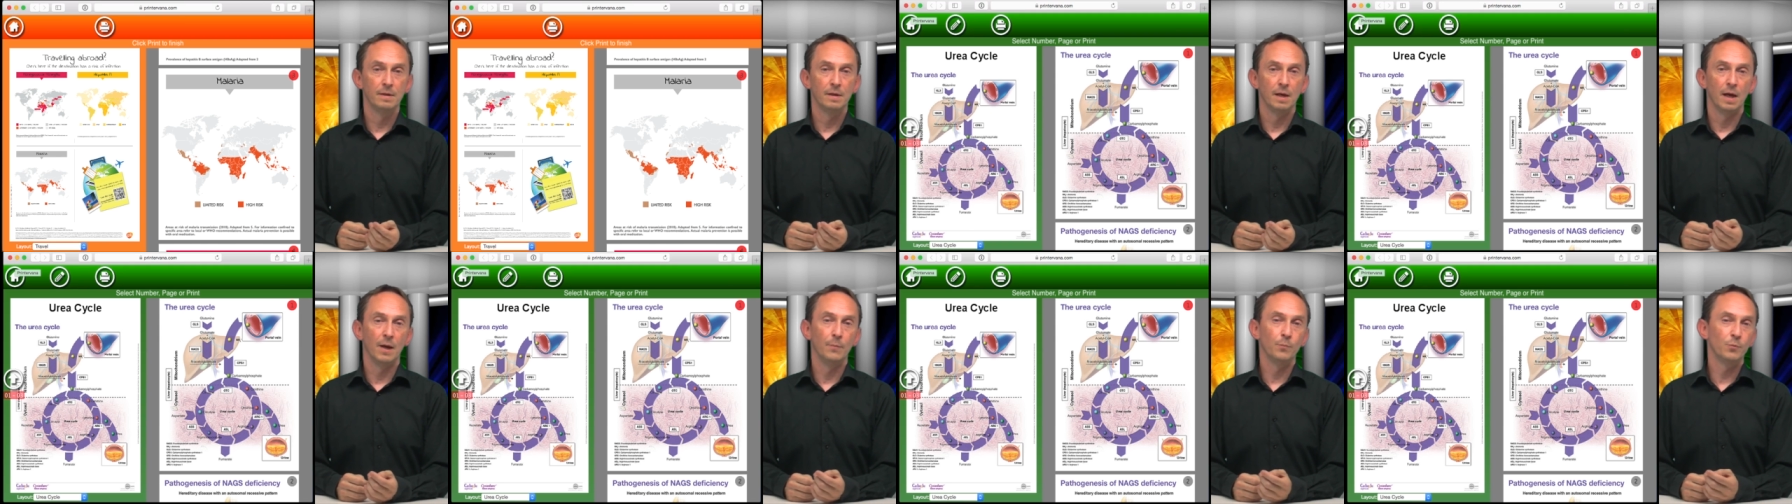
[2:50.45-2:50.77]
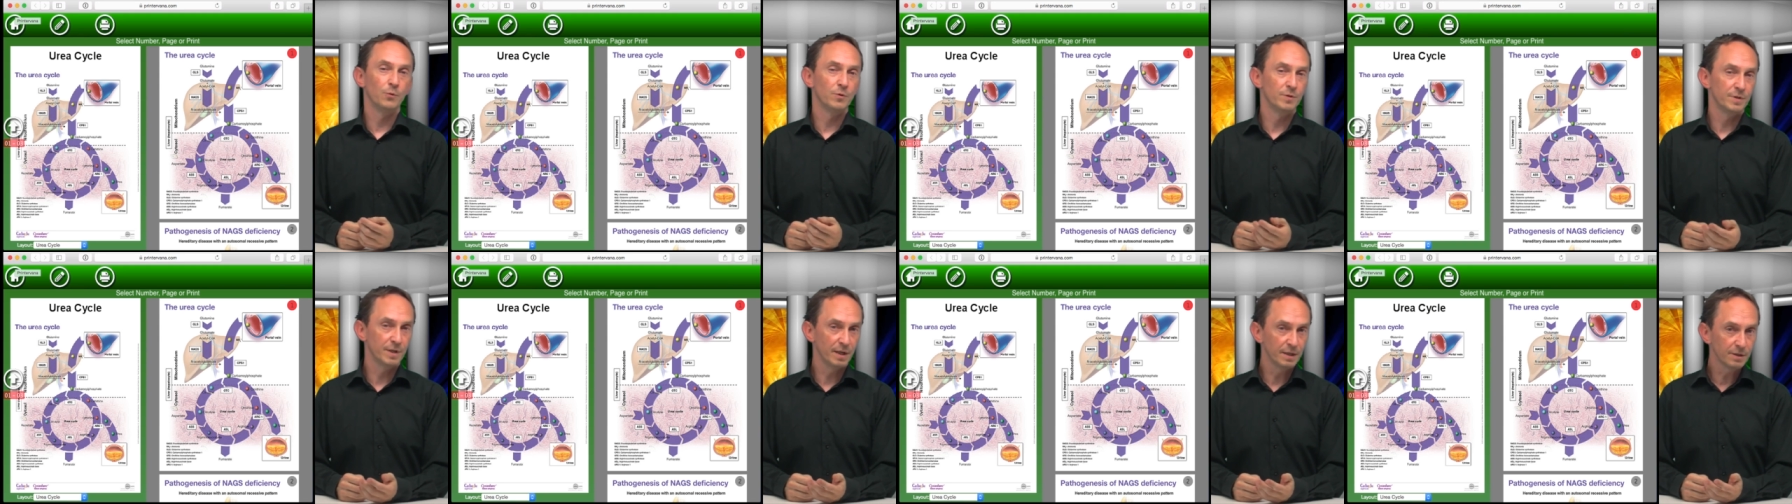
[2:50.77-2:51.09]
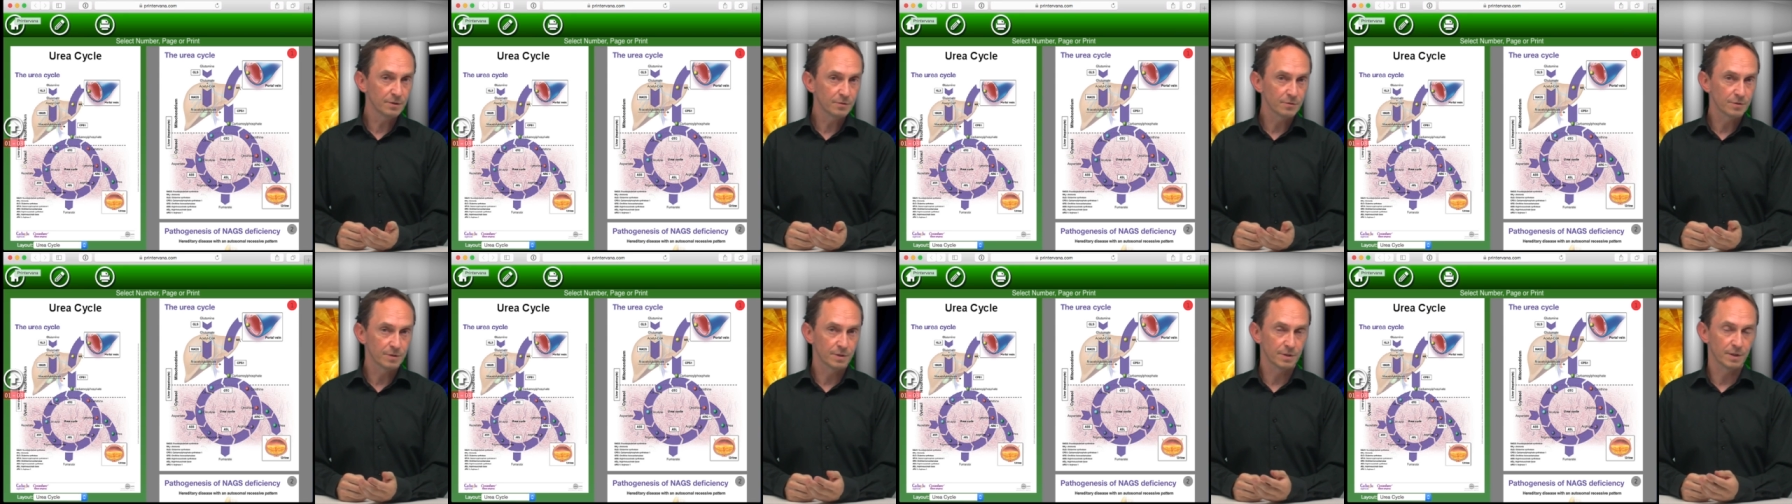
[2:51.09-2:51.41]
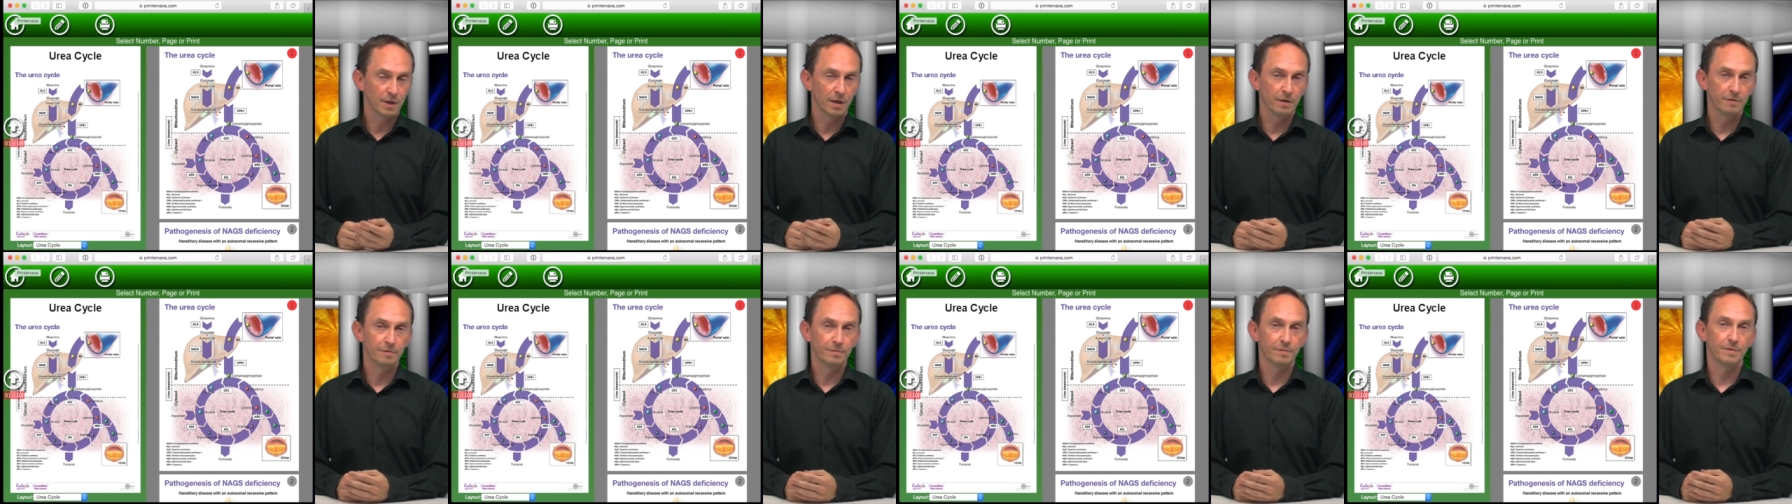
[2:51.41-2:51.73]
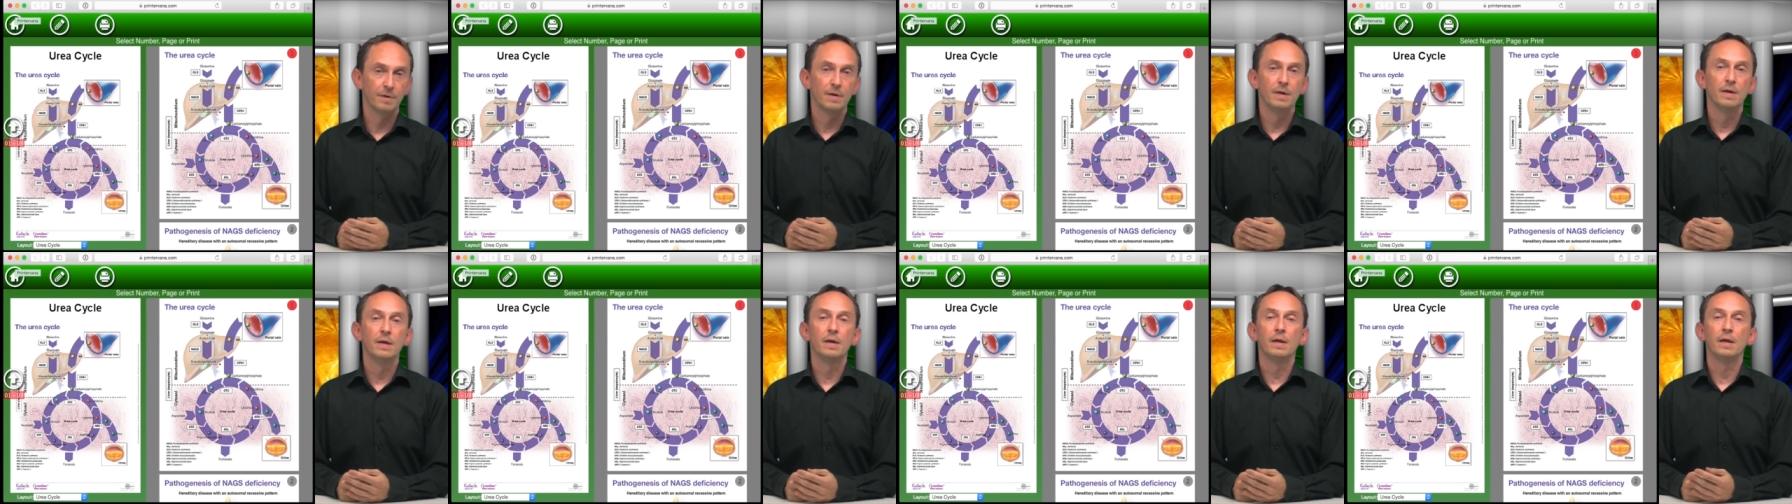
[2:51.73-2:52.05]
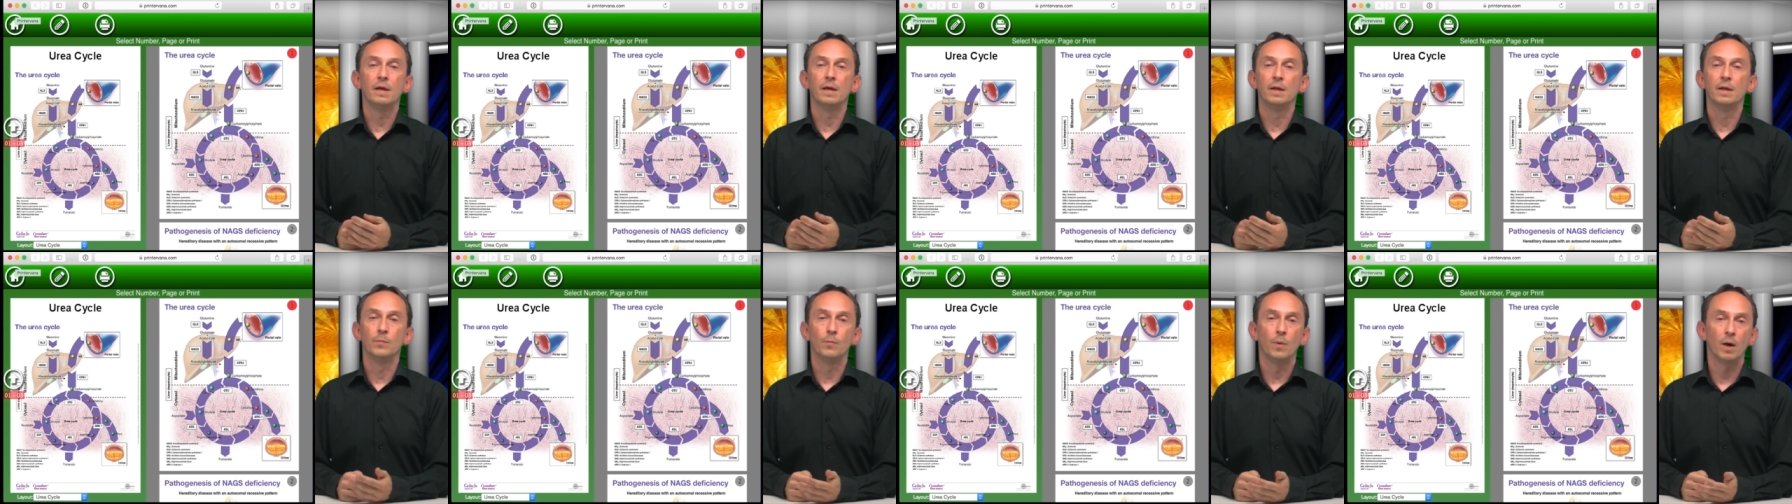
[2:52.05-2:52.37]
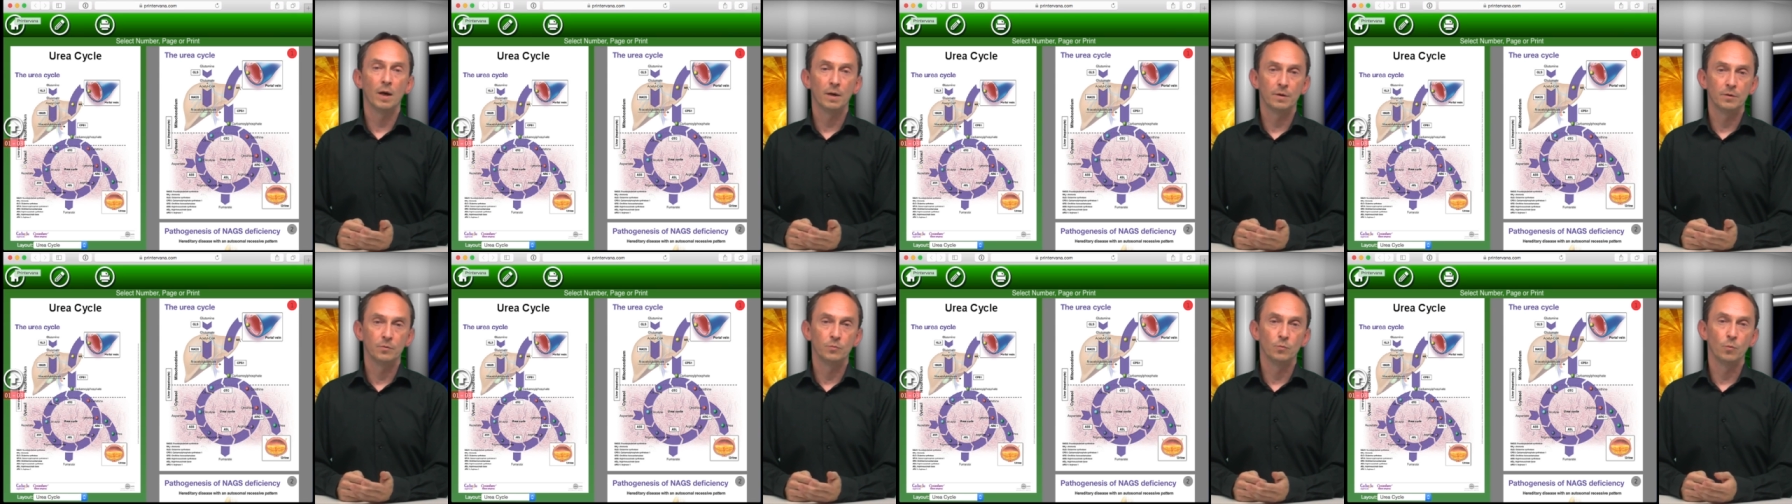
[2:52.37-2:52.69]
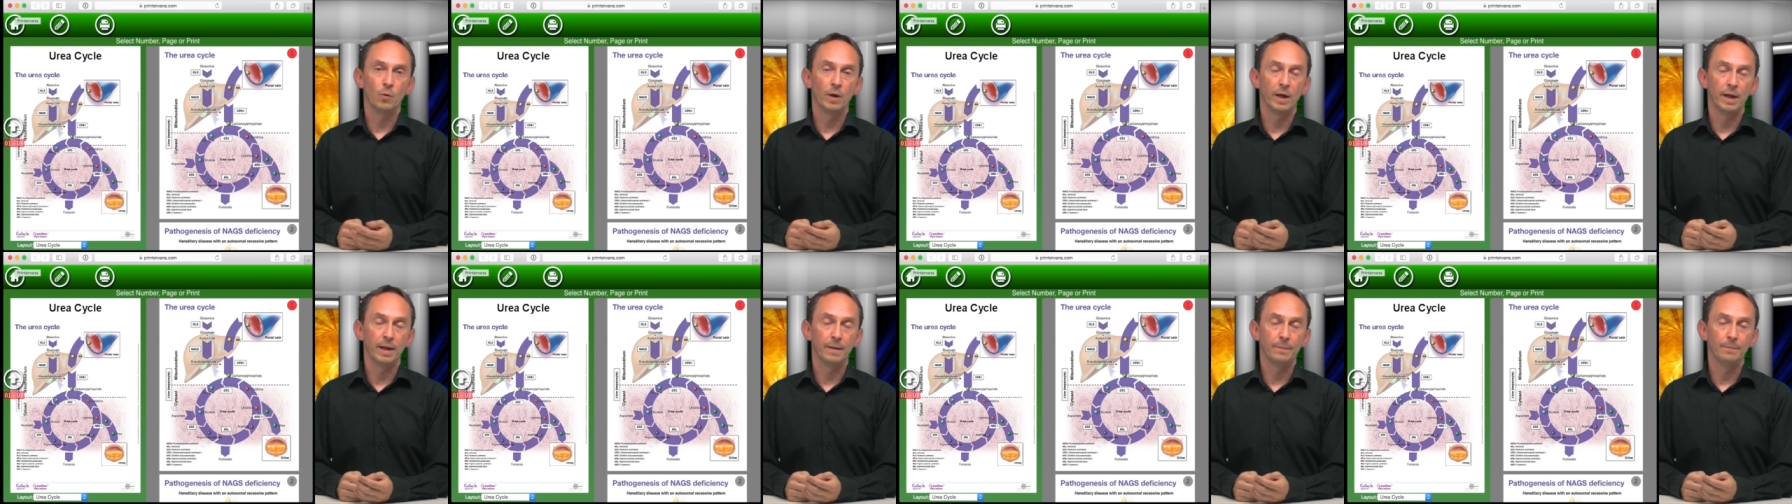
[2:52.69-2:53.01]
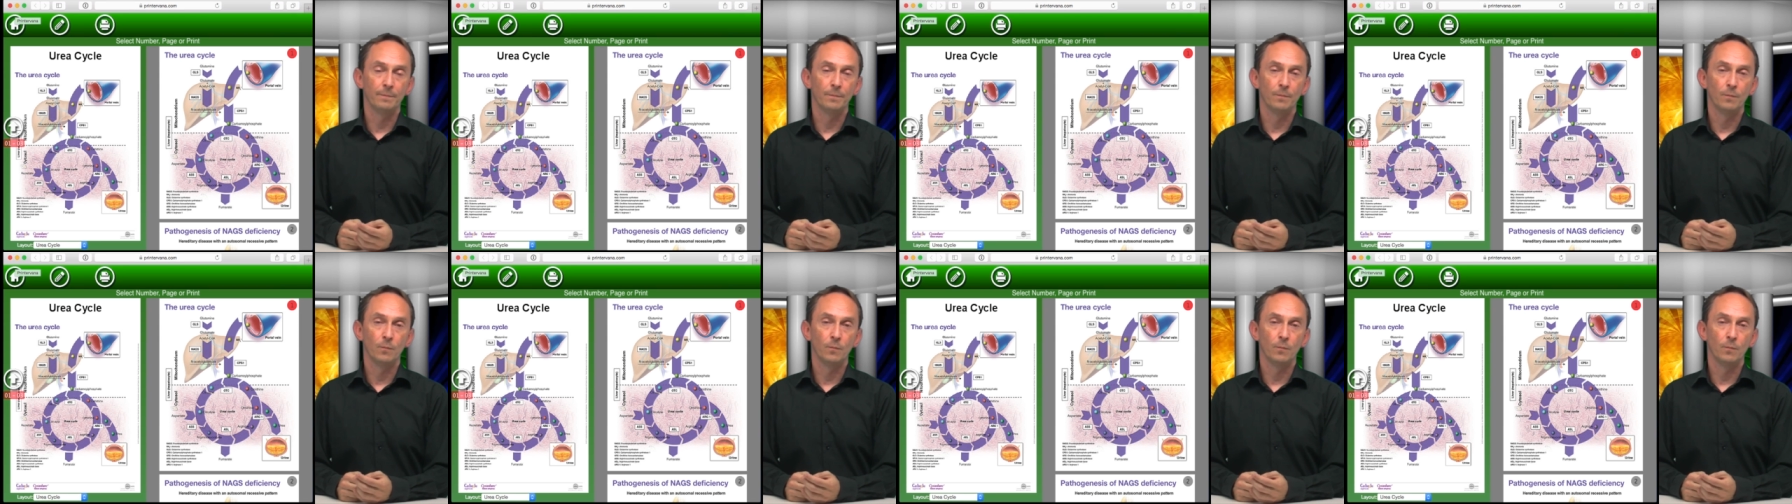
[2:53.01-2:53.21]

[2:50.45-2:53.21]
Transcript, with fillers: and present yourself in a modern way